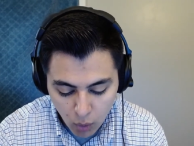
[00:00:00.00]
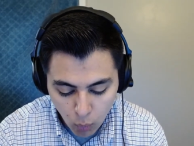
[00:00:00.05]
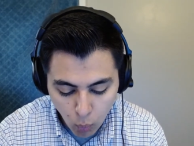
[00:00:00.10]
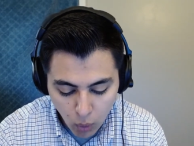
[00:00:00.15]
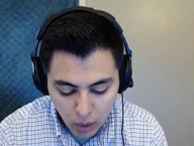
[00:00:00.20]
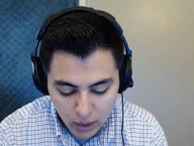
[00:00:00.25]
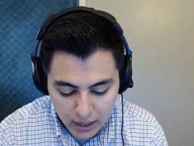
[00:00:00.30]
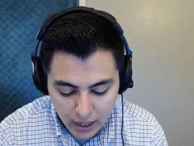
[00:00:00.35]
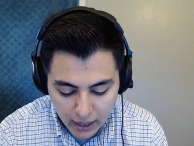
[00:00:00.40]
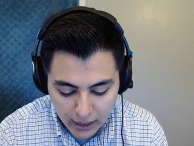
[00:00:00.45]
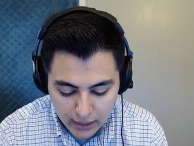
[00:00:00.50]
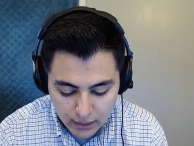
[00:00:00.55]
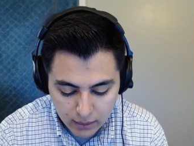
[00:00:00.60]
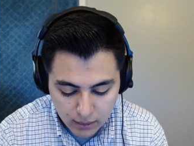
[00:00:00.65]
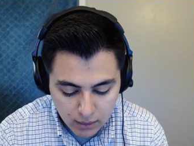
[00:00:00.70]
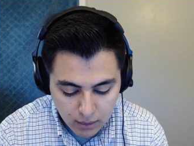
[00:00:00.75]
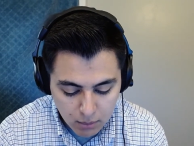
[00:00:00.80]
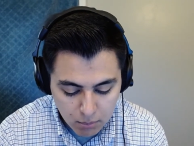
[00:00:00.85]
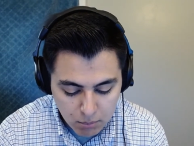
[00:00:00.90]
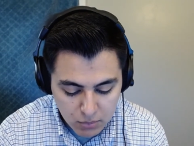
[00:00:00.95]
One
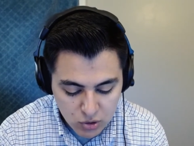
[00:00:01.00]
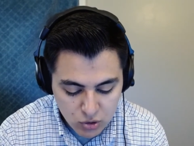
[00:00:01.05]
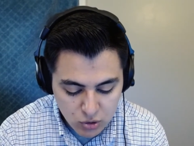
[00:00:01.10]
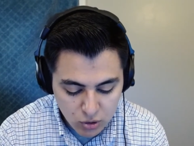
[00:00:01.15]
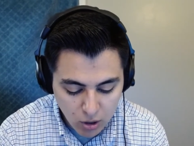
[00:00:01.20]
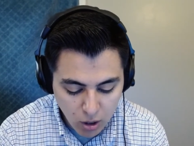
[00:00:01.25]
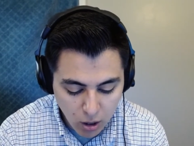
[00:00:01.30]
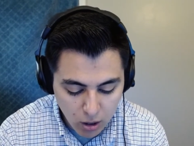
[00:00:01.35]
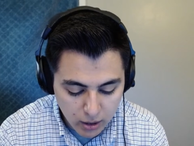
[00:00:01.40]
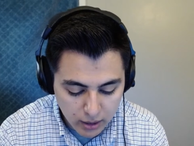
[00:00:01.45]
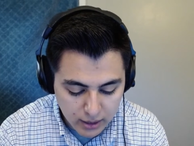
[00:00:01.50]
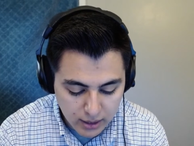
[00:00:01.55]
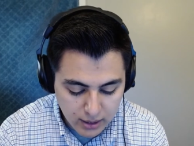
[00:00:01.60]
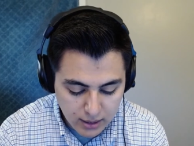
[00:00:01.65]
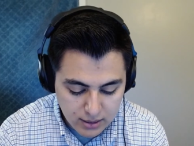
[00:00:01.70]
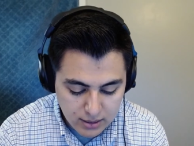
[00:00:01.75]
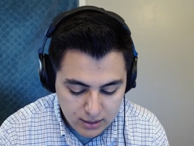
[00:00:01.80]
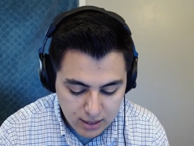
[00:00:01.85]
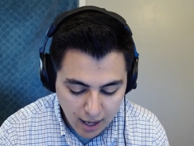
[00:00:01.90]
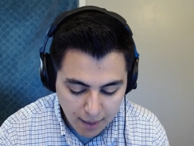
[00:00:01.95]
night, Mr.
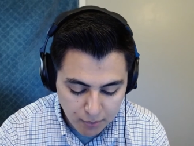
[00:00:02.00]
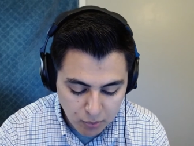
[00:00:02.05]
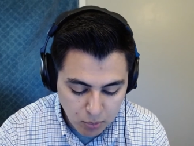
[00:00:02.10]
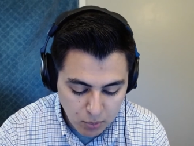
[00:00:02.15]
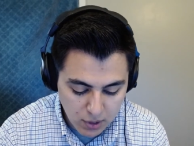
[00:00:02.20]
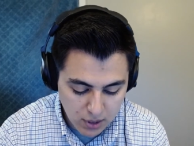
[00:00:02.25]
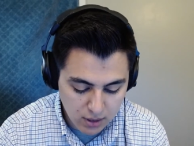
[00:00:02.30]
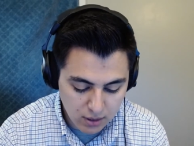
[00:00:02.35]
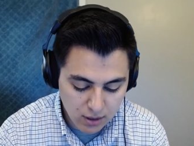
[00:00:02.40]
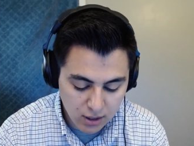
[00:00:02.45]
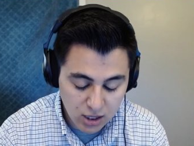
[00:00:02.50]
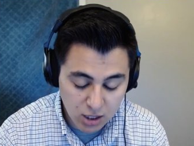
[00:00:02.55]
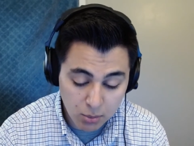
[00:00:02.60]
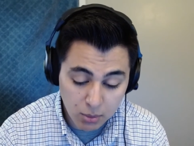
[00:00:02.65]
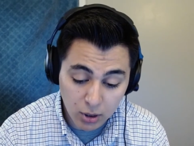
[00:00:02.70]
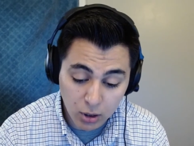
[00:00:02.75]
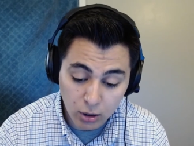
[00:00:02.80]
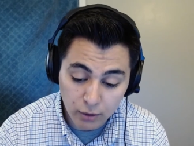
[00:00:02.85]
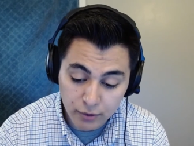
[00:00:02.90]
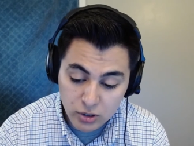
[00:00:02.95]
Carnegie stopped me in the
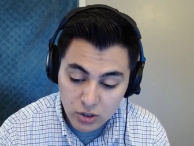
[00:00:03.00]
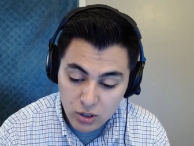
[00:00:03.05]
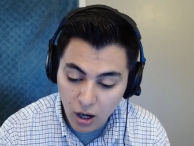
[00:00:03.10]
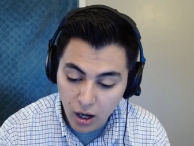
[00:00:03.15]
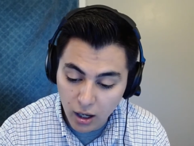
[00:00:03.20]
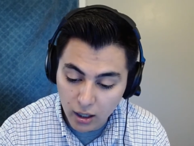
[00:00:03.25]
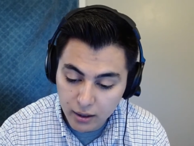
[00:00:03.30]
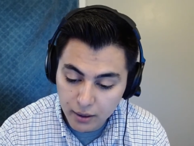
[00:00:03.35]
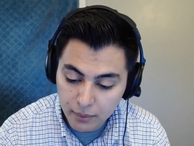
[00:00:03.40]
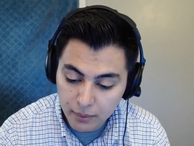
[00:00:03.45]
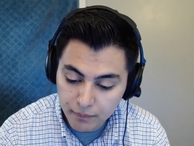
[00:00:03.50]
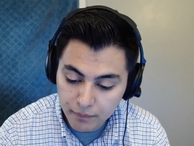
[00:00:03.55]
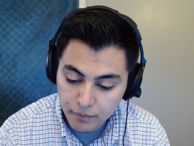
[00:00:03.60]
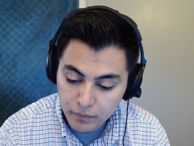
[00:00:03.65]
middle of a talk.